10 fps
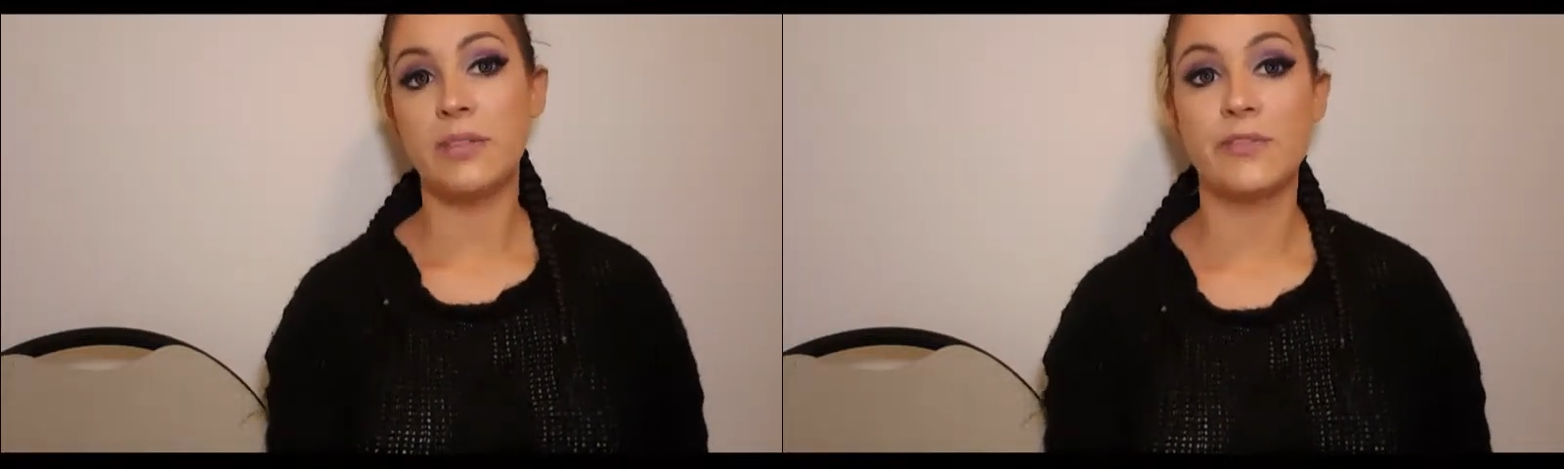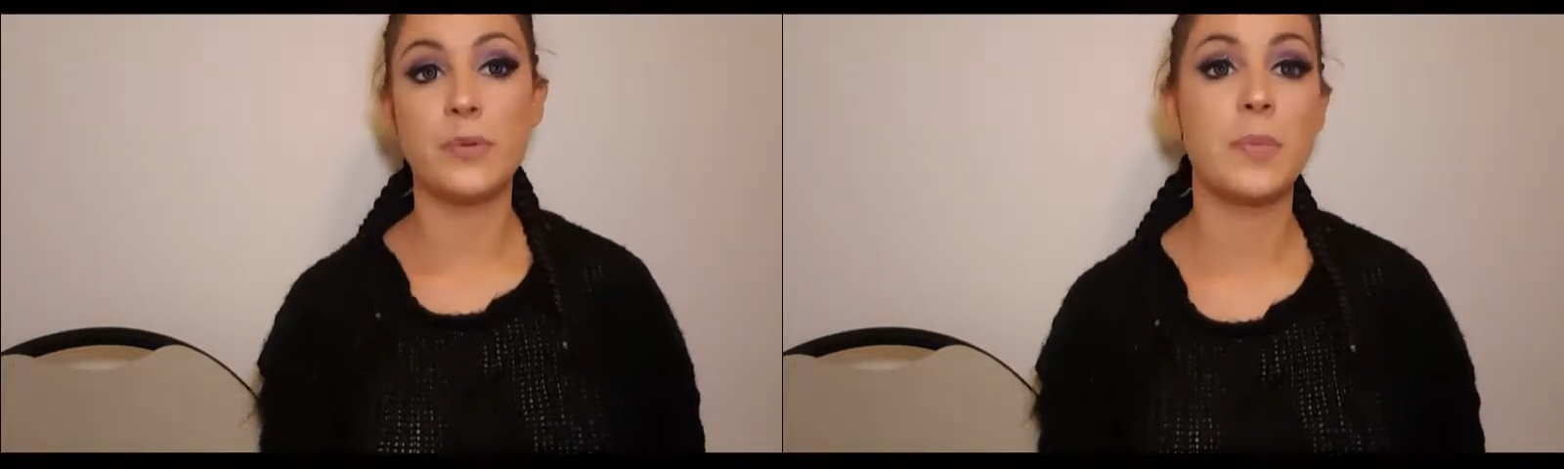
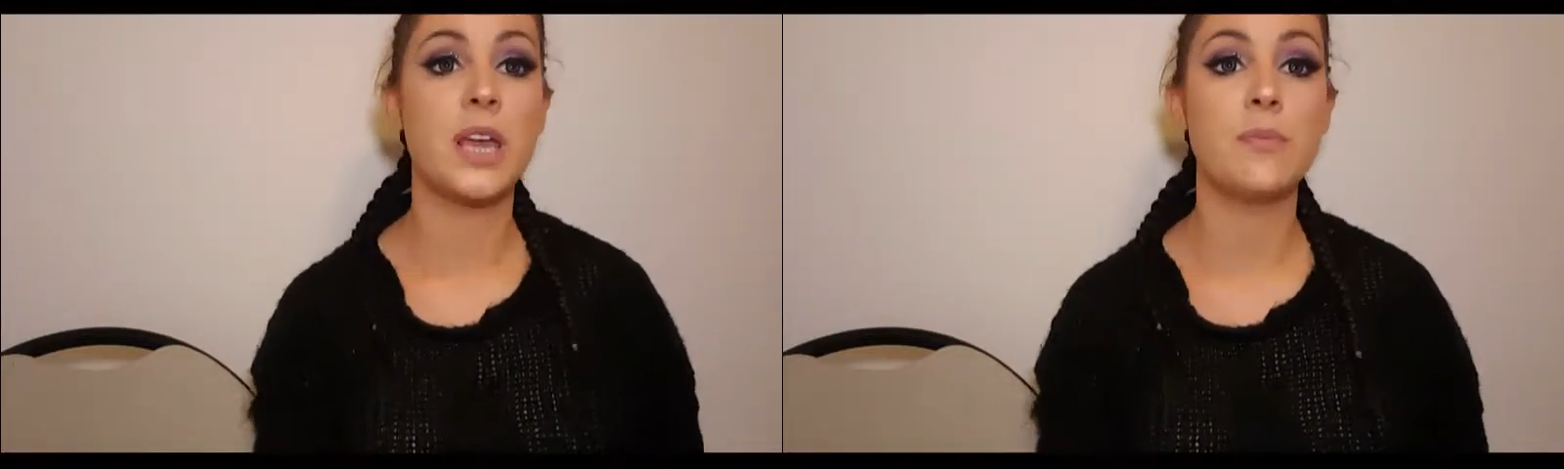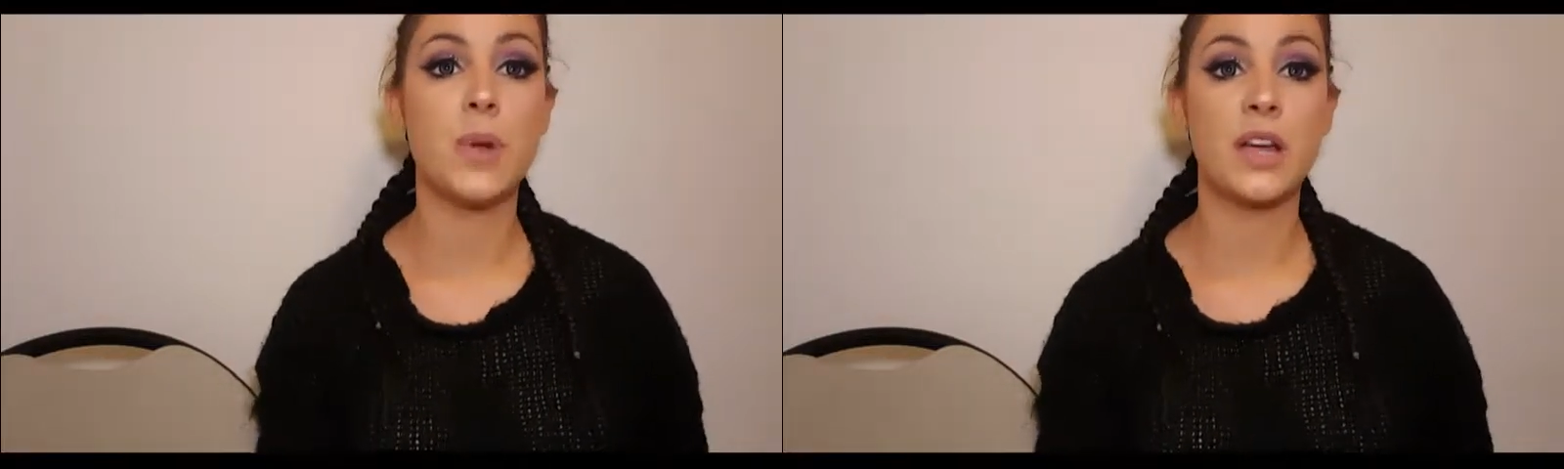For
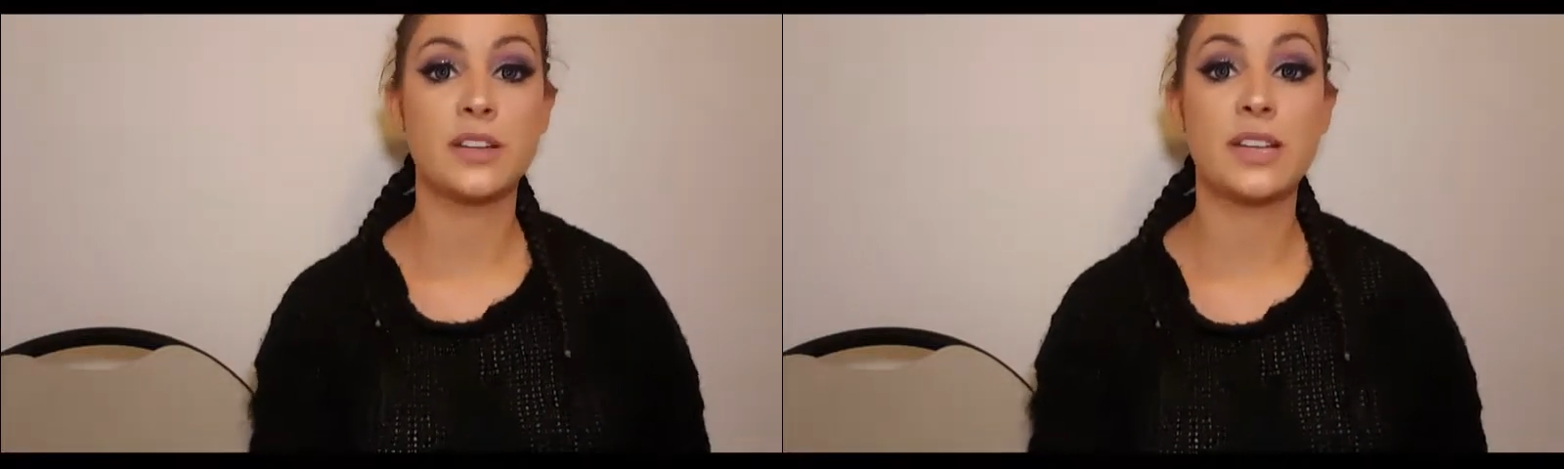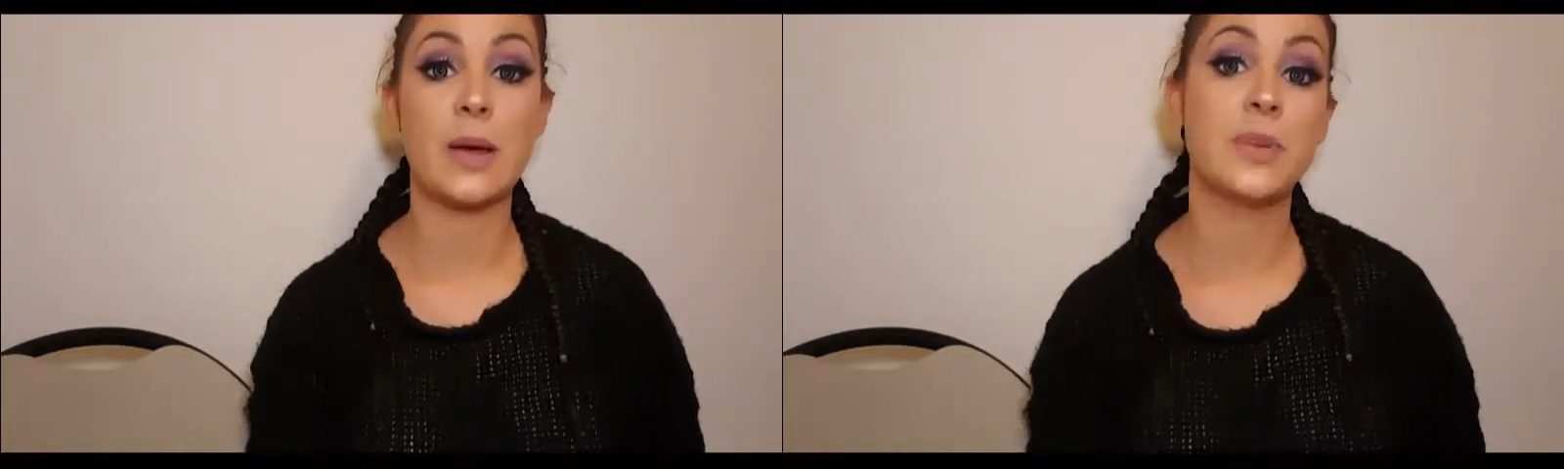me,
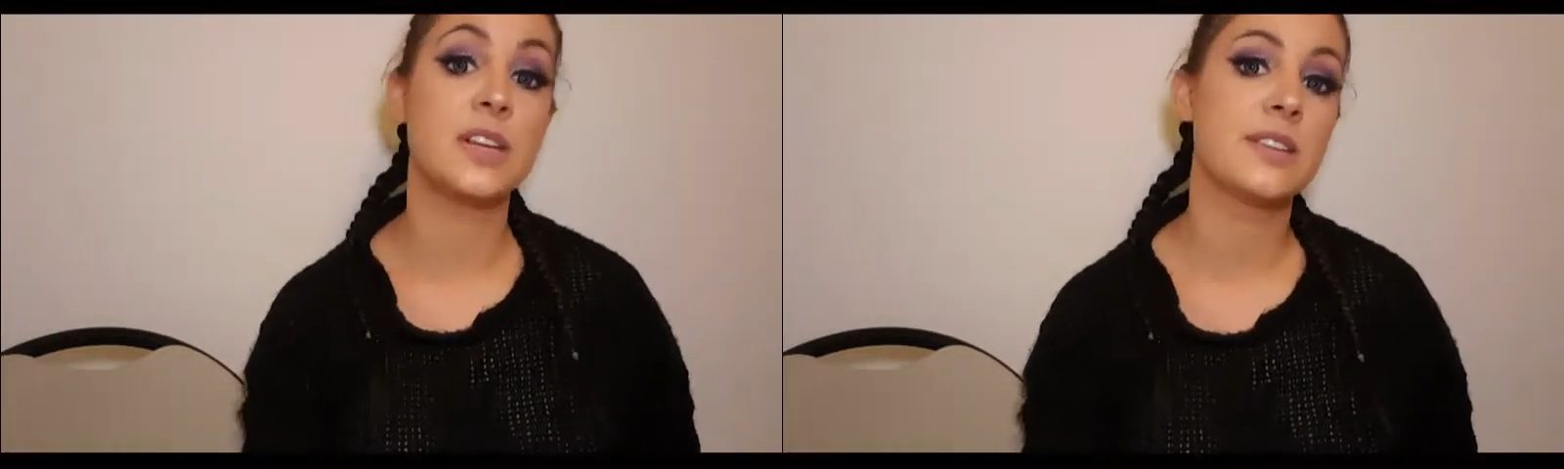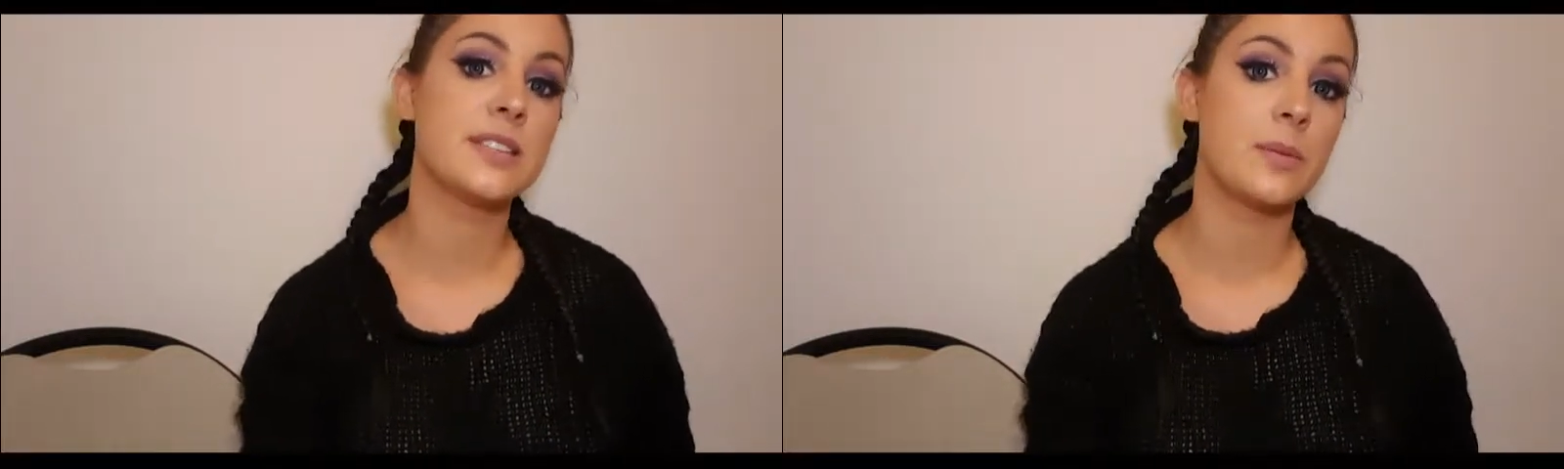mine's happened
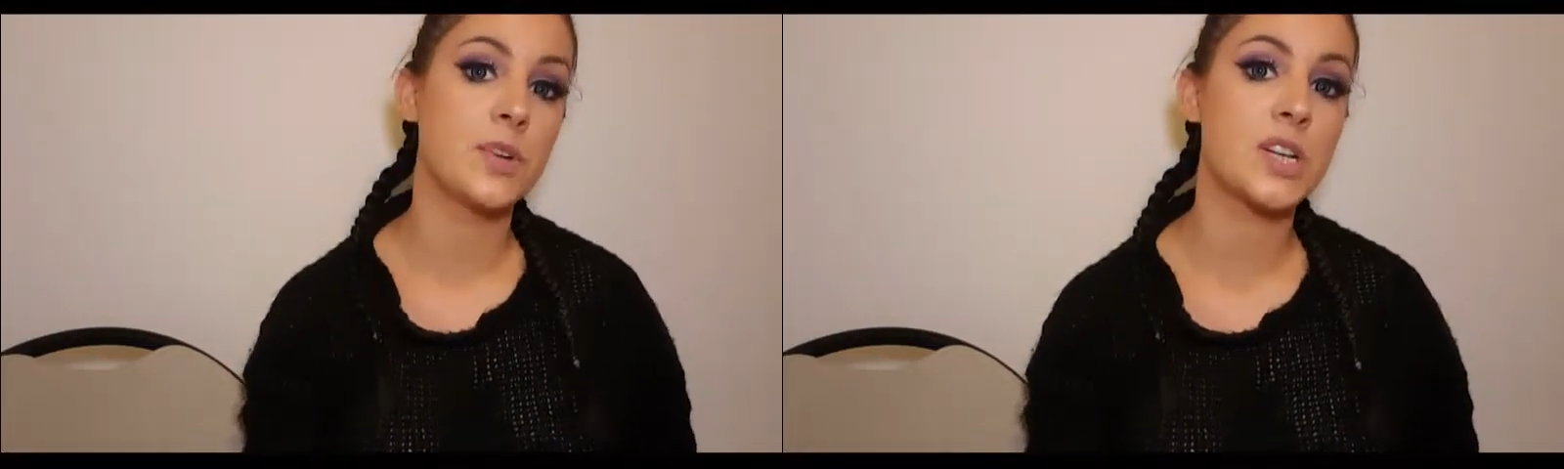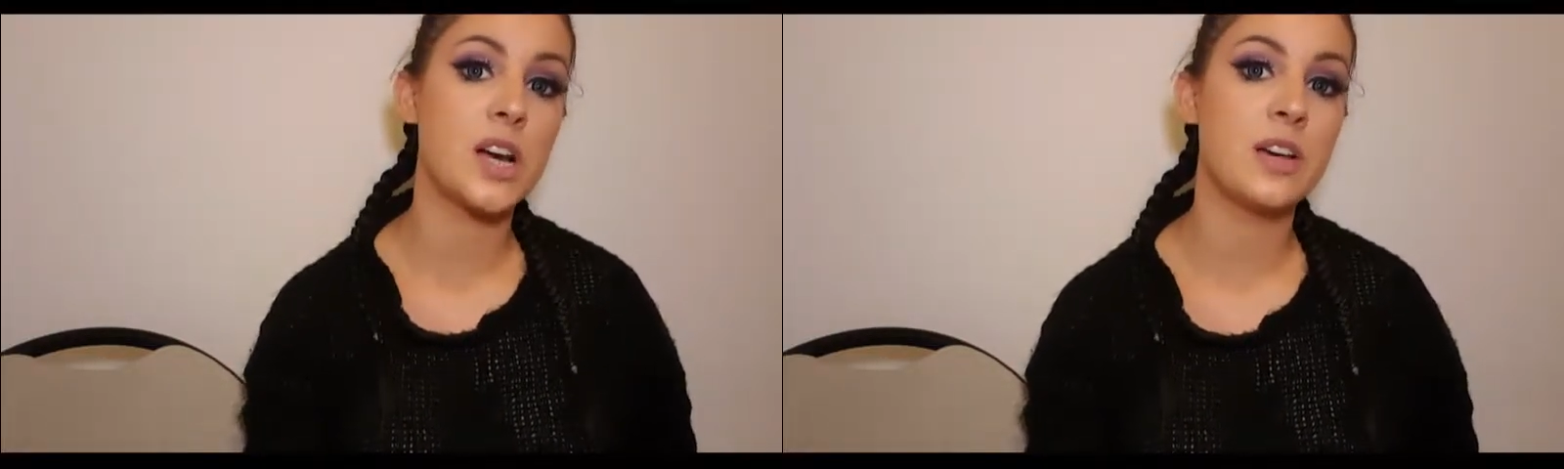in the
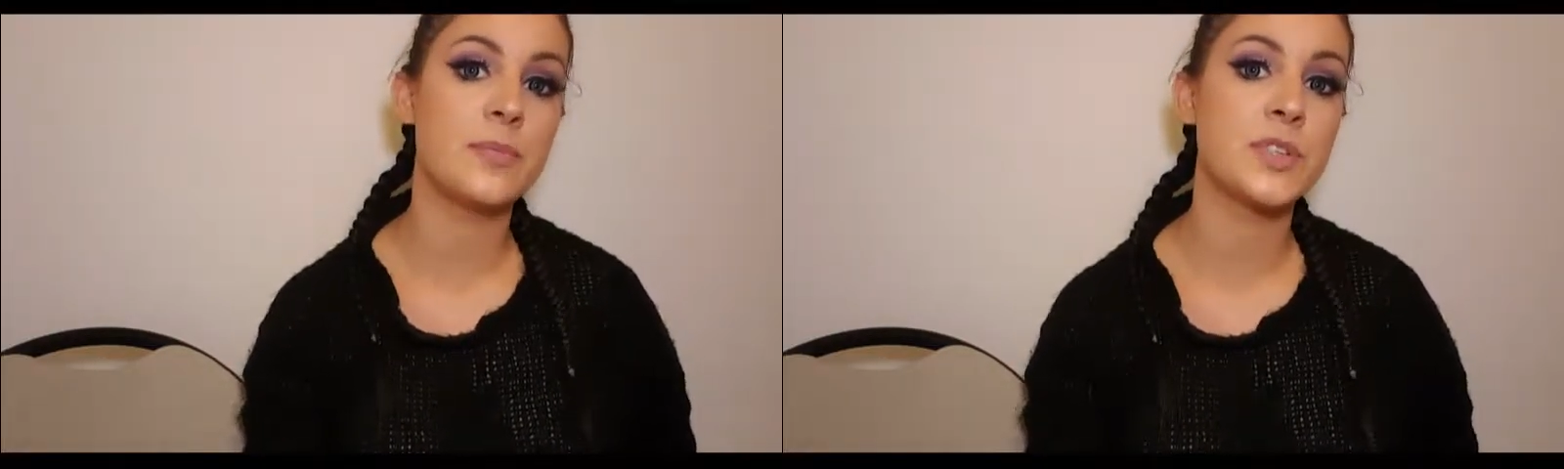summertime,